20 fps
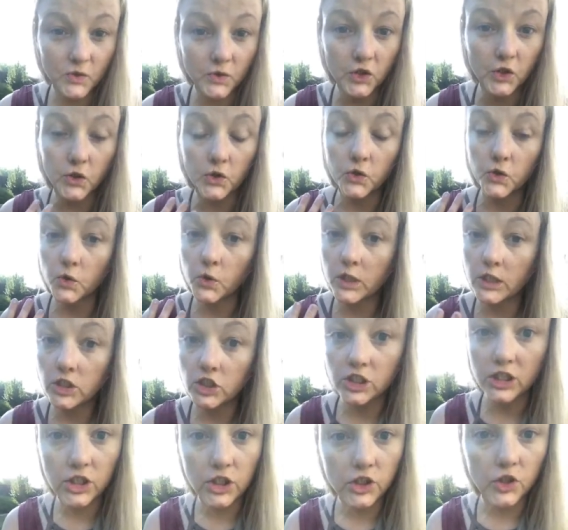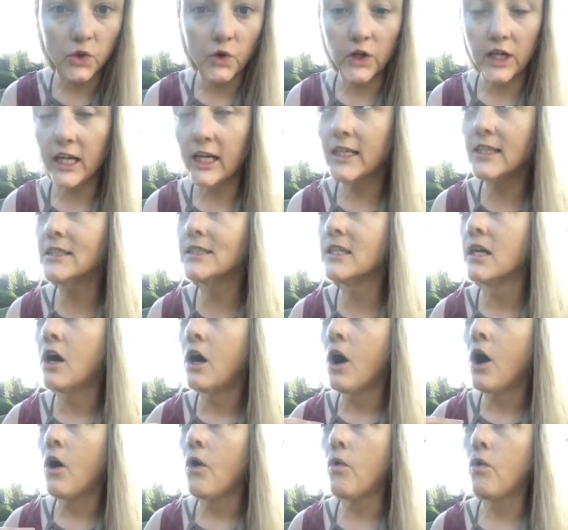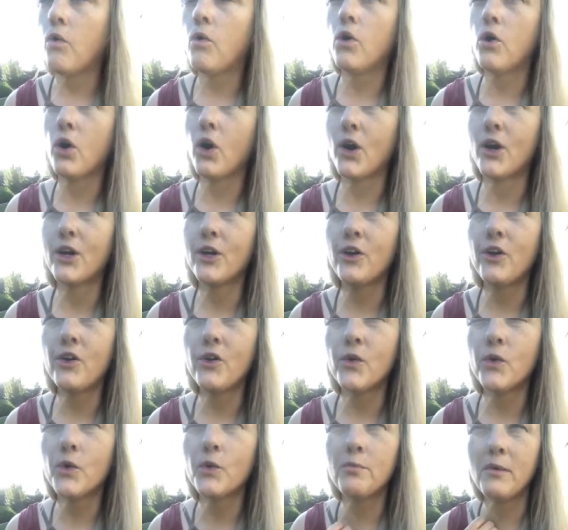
you just joined or you